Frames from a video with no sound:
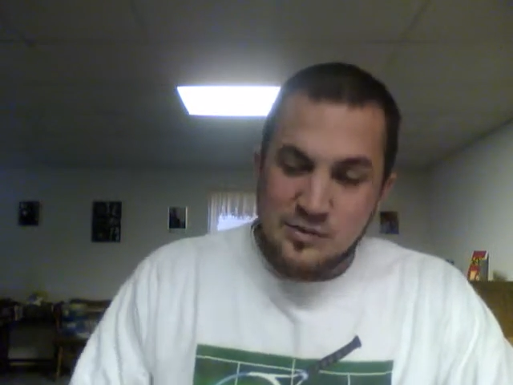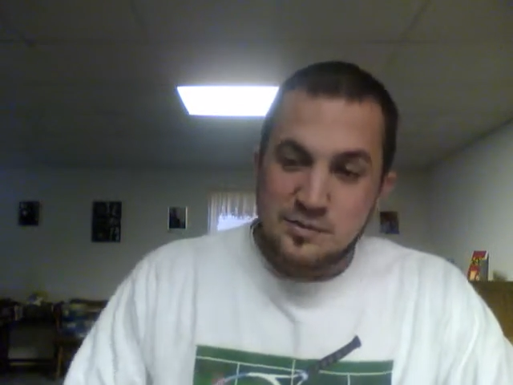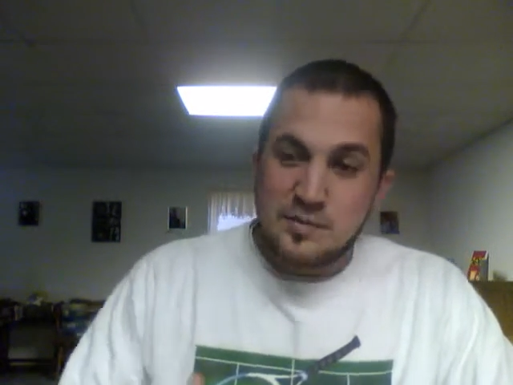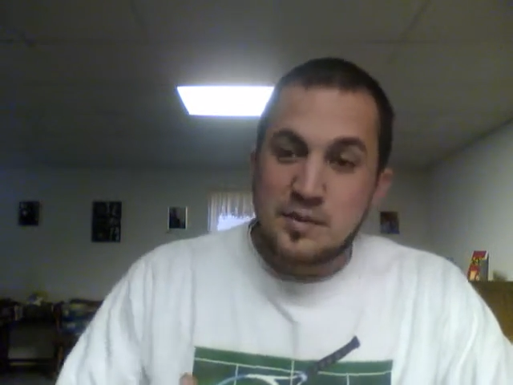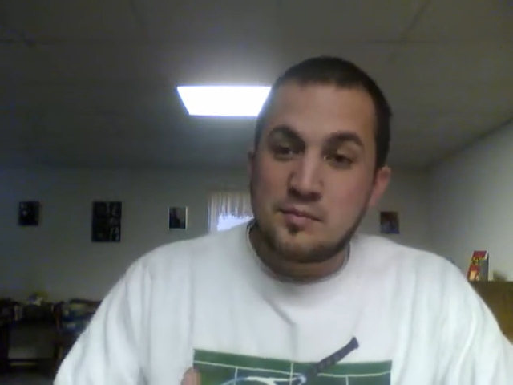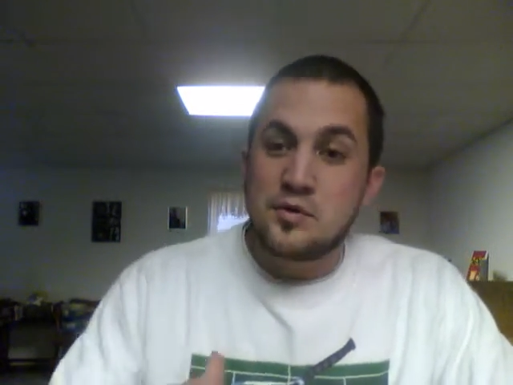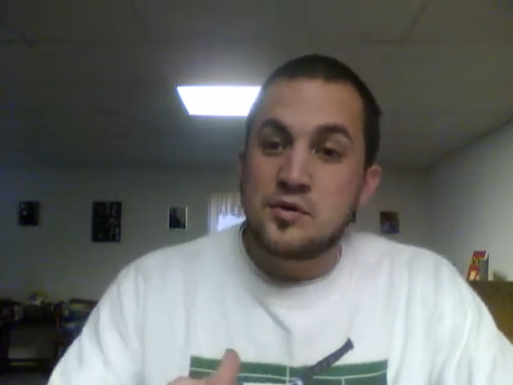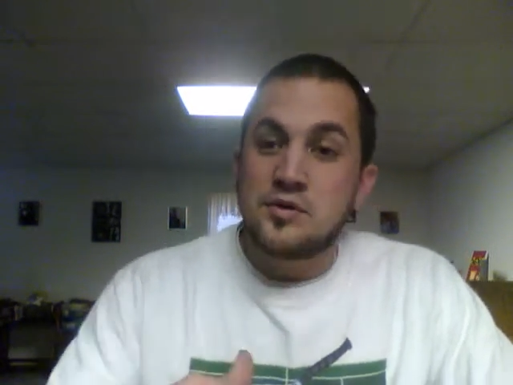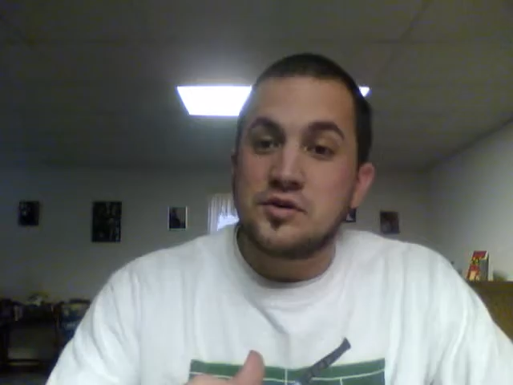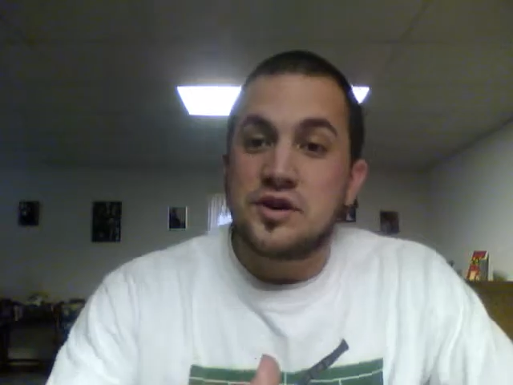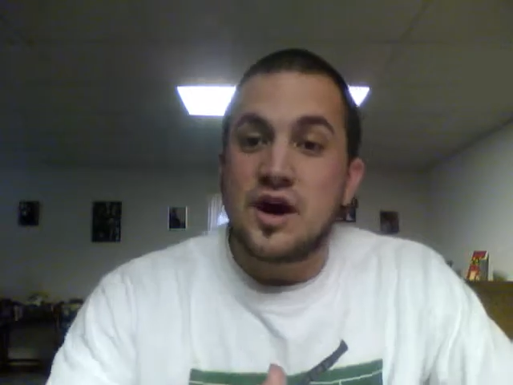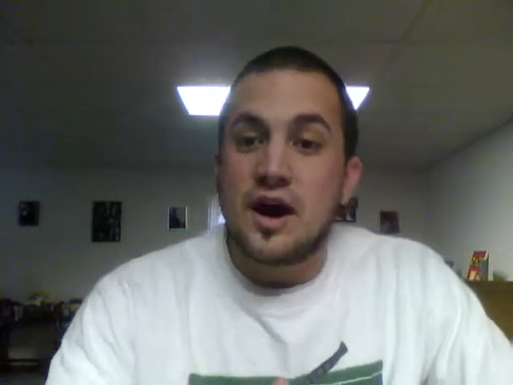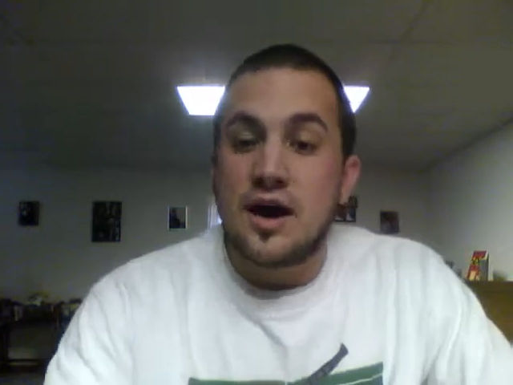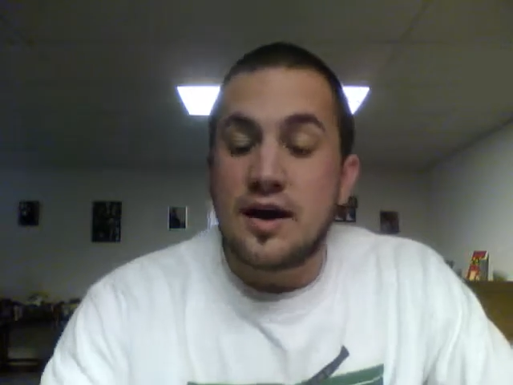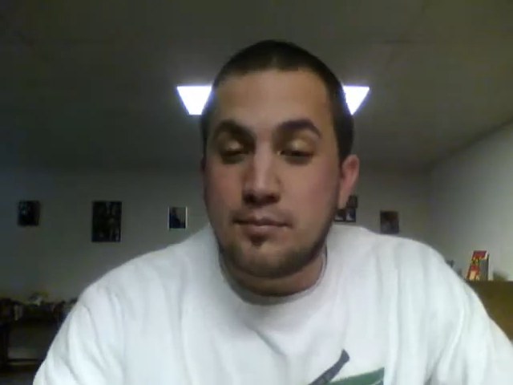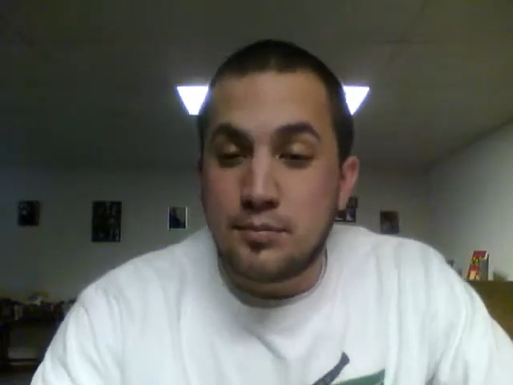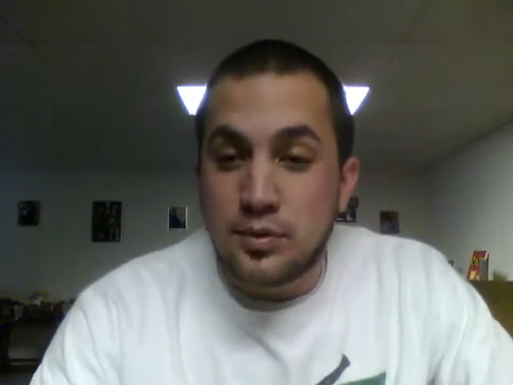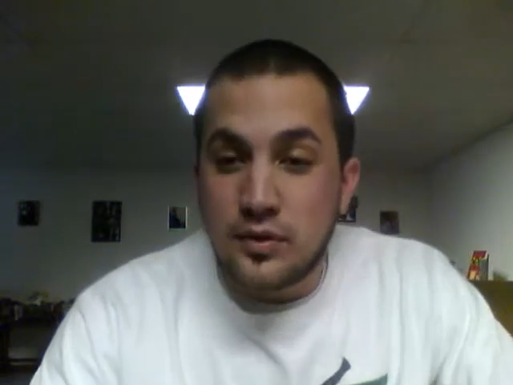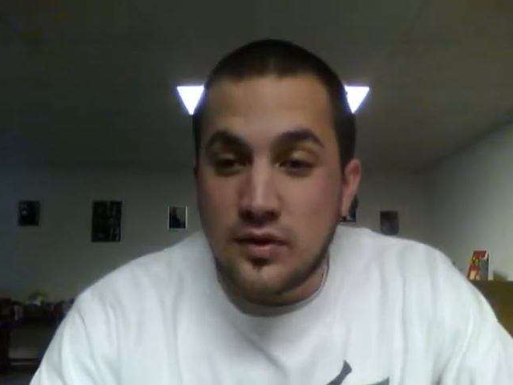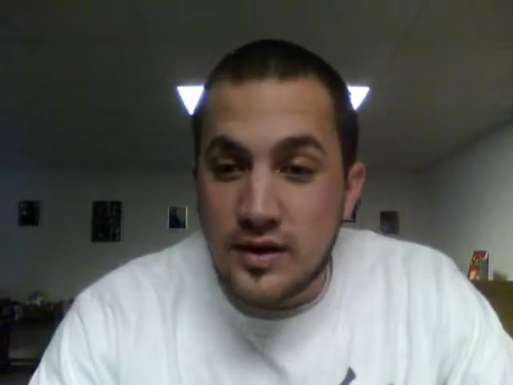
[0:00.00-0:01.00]
remember,
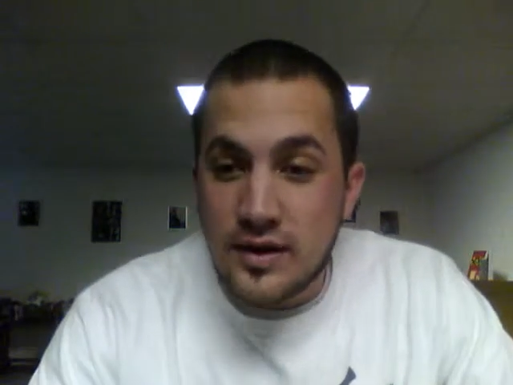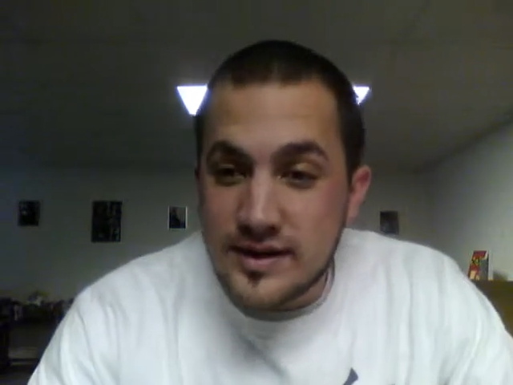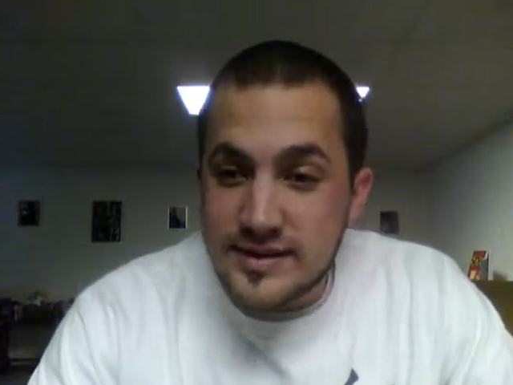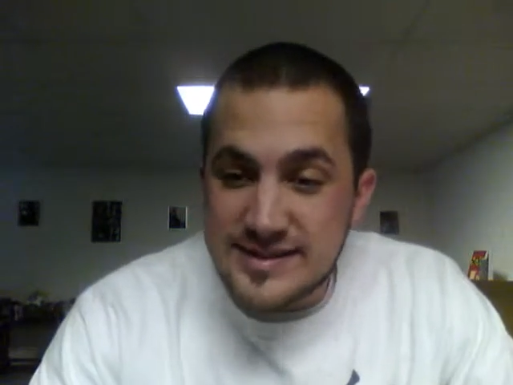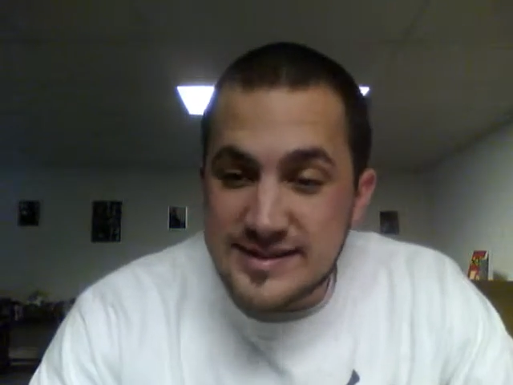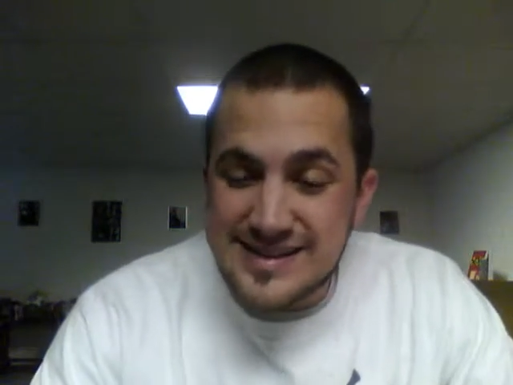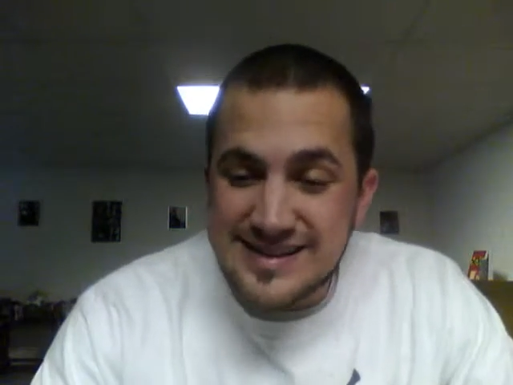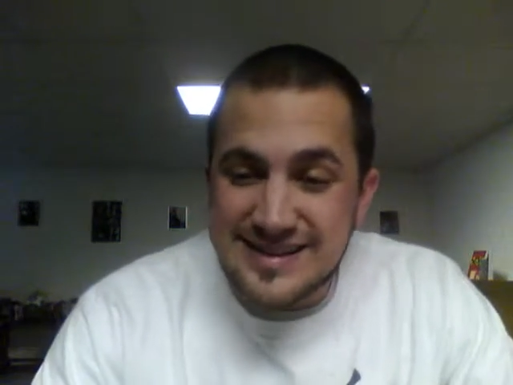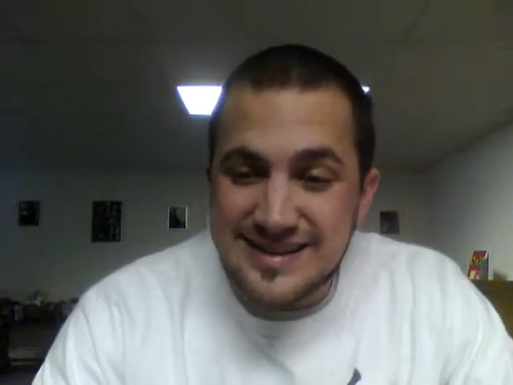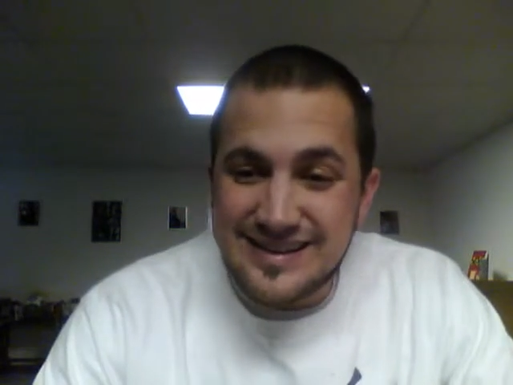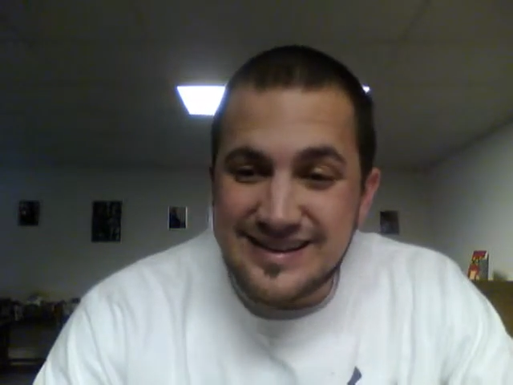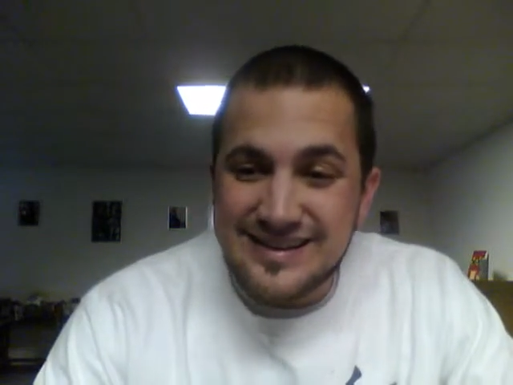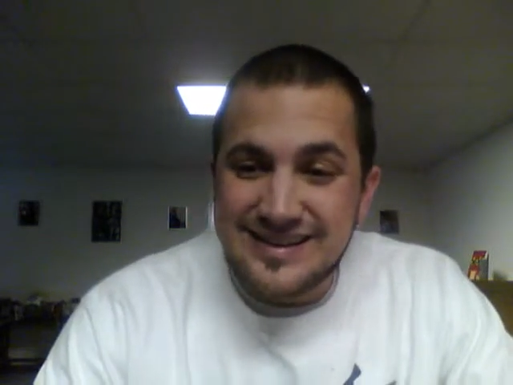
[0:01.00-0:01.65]
dot plots,